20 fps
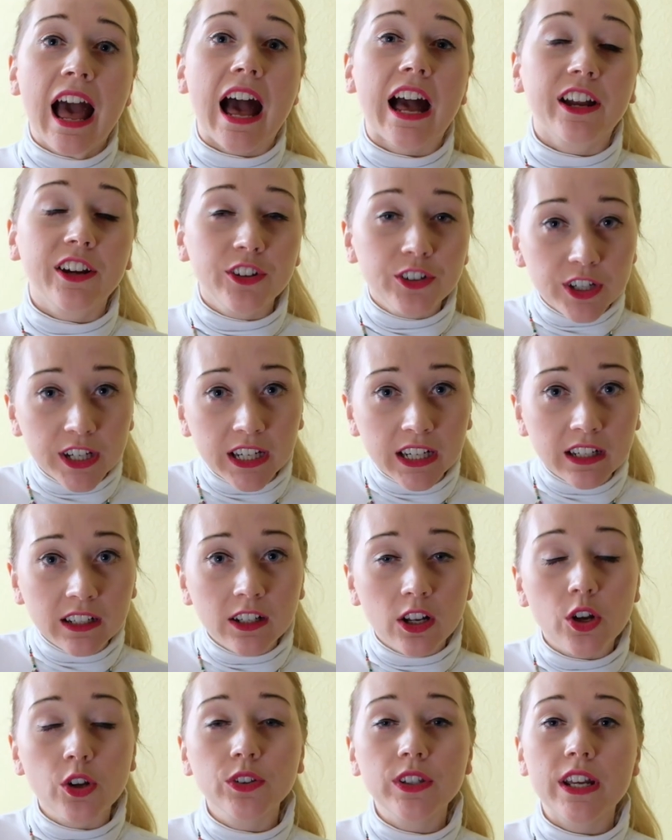agree
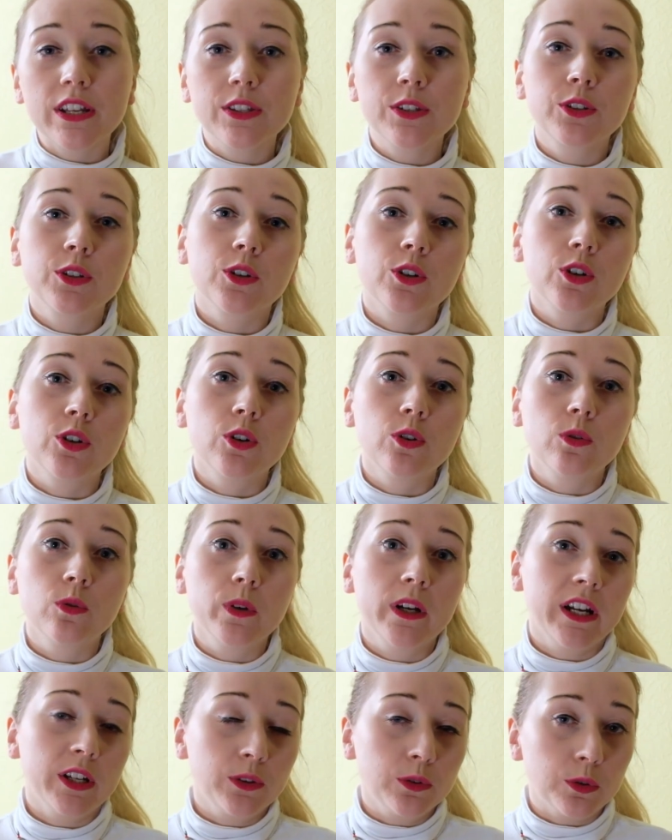on that, so we
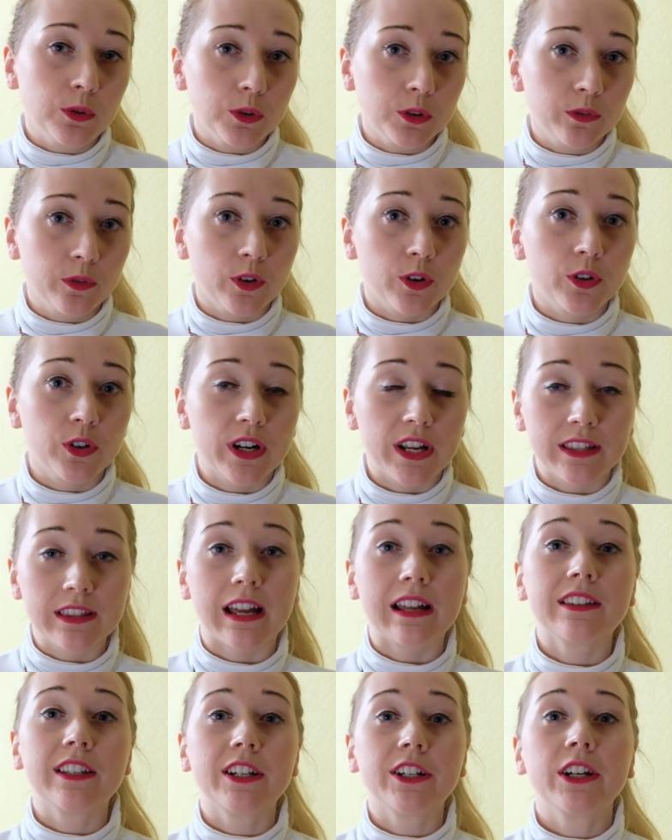had to look for
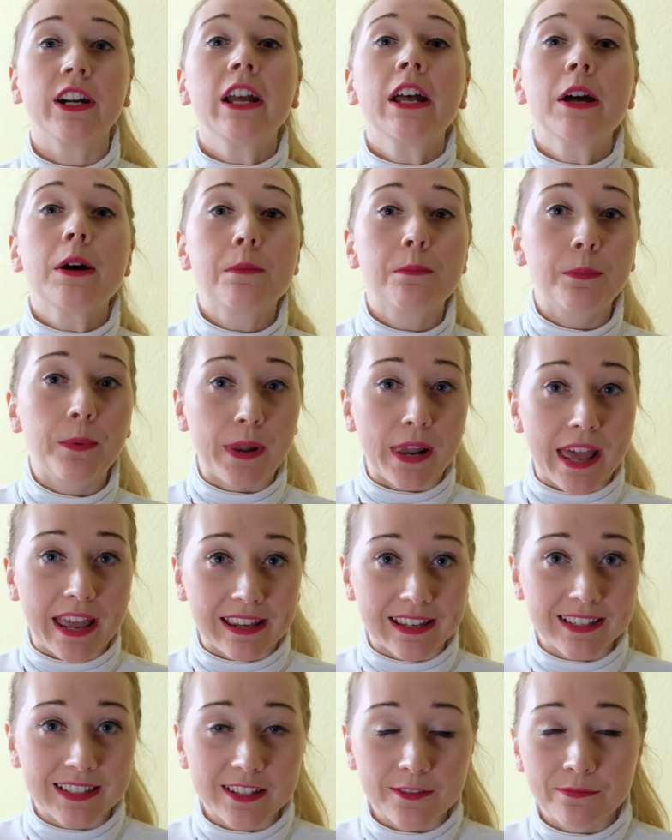another
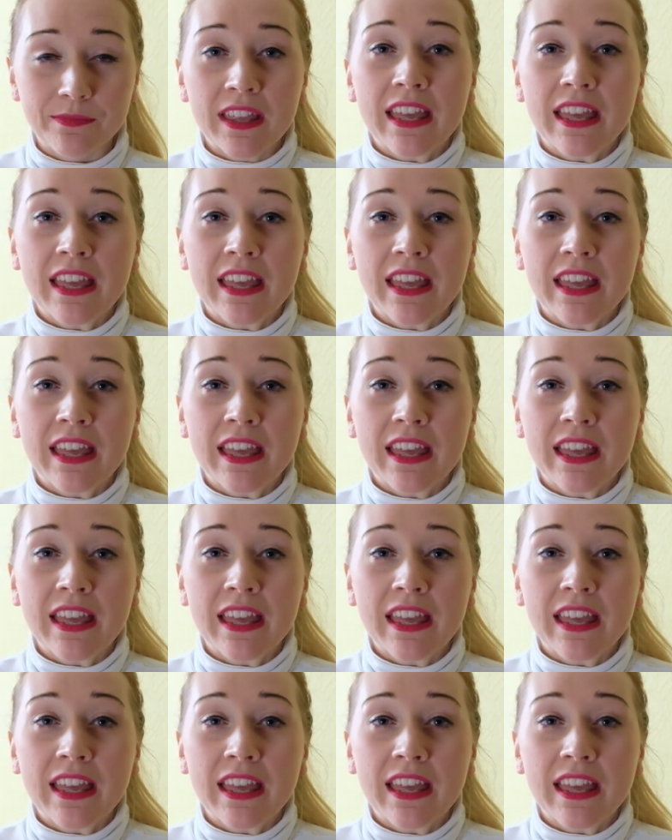place.